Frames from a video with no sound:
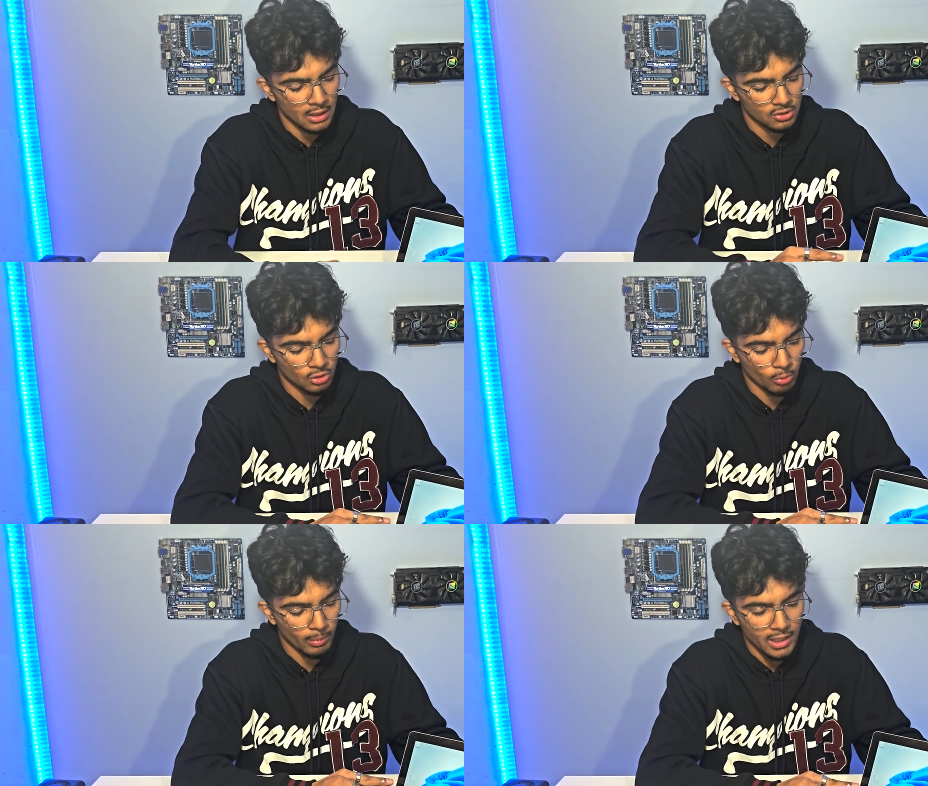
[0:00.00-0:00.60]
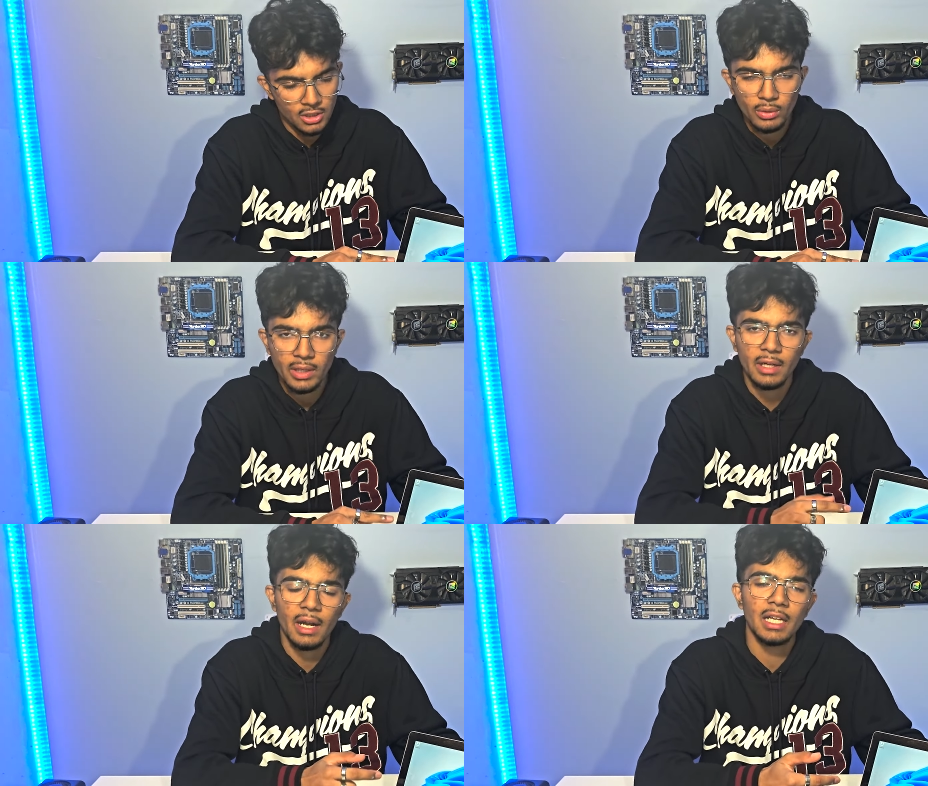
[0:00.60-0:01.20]
So mine over
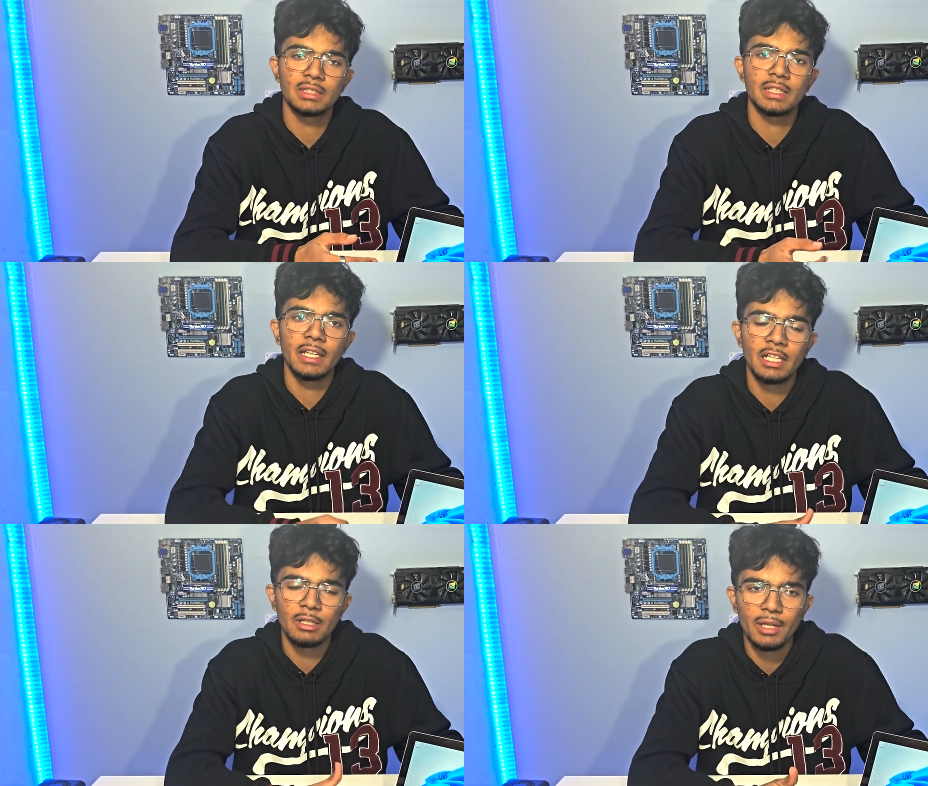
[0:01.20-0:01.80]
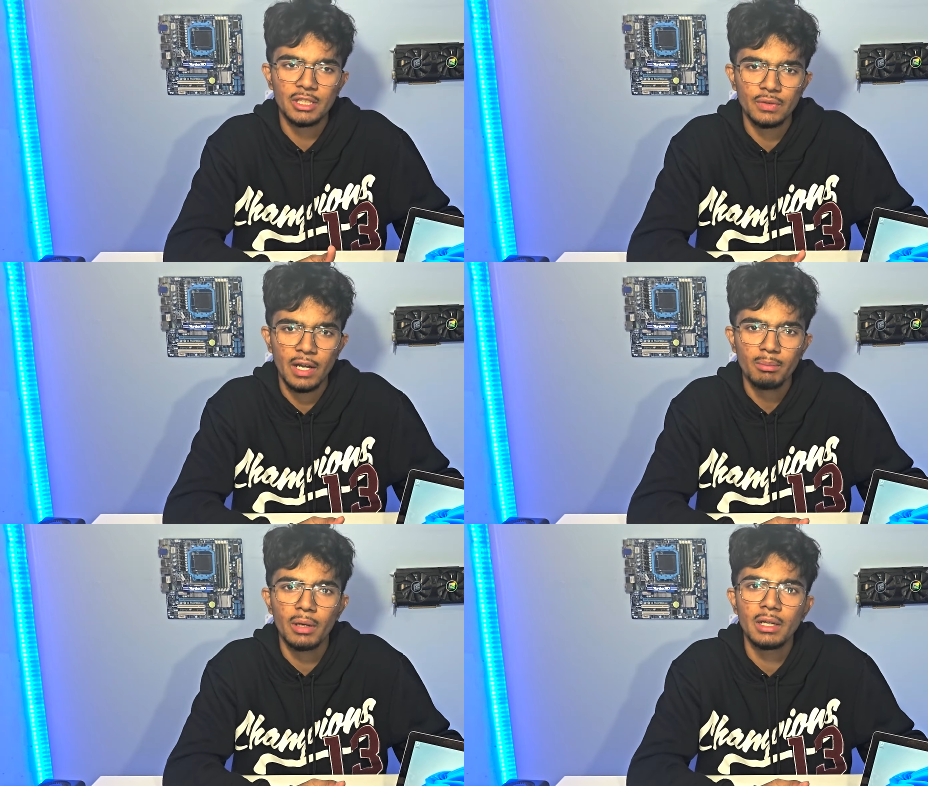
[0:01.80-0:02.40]
here has 8 gigabytes of
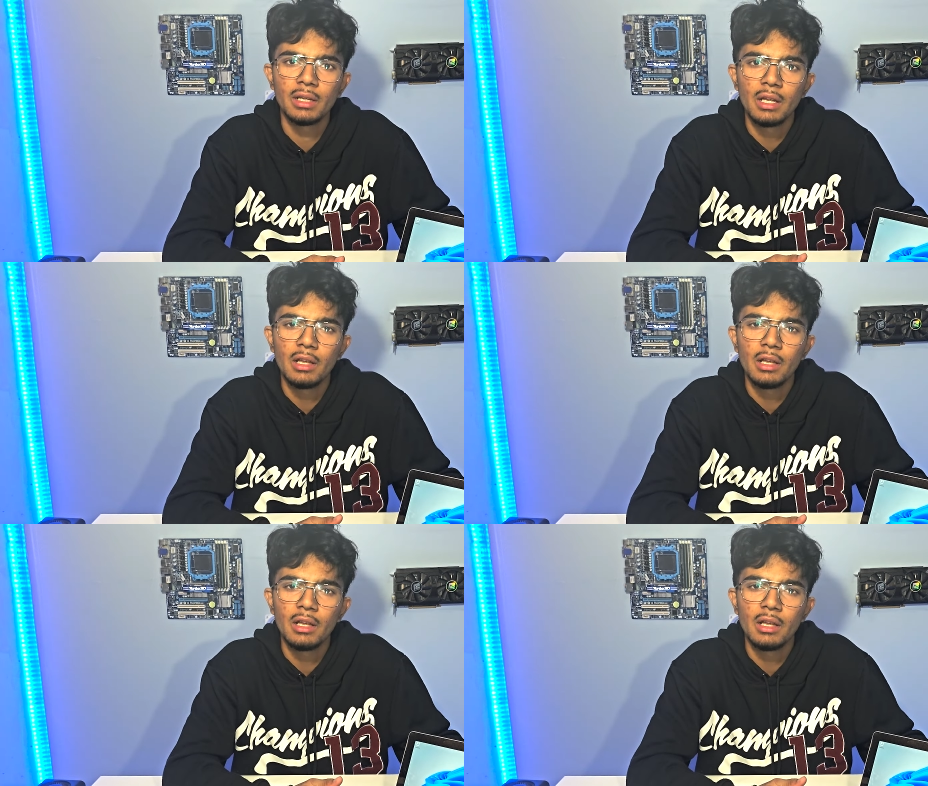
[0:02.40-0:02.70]
RAM, but